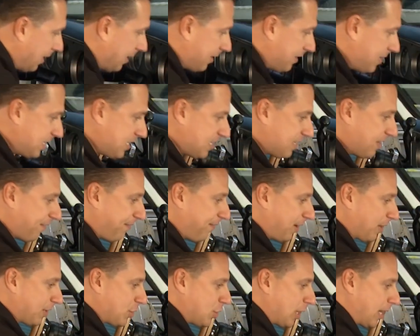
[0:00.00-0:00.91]
This is the
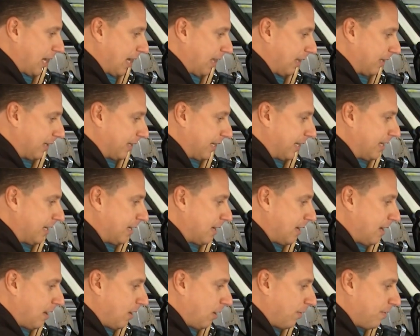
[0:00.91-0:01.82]
functionality.
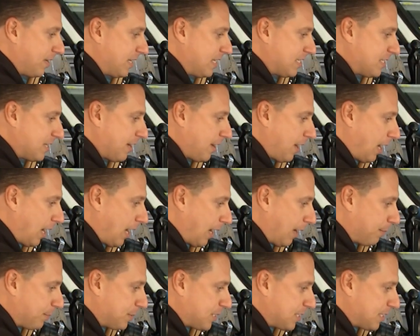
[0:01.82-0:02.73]
These
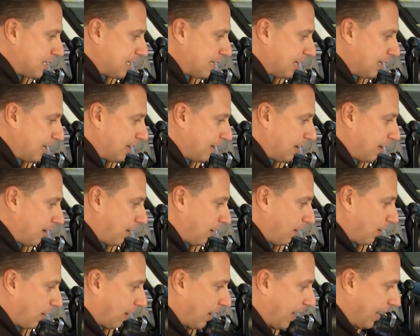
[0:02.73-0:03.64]
knobs
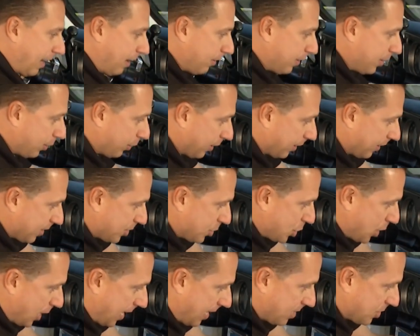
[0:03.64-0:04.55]
are how you're going to
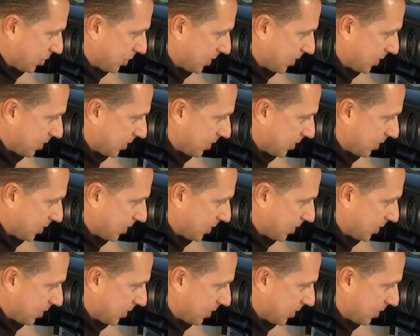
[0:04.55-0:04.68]
change